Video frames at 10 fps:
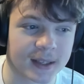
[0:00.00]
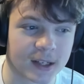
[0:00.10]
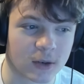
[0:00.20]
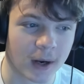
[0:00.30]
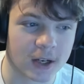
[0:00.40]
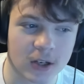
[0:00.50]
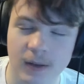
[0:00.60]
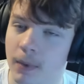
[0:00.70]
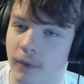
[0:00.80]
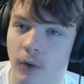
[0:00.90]

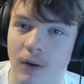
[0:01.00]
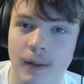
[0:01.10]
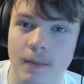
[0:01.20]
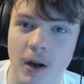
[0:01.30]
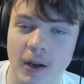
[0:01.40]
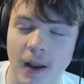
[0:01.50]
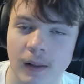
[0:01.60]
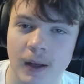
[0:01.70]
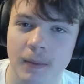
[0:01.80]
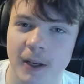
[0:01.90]
situation before the manga
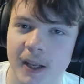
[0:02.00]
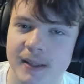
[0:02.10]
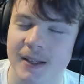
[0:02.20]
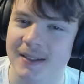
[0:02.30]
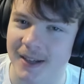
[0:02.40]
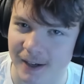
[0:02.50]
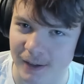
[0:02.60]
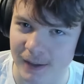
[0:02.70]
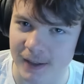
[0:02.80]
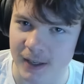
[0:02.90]
club gets
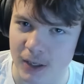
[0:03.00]
entirely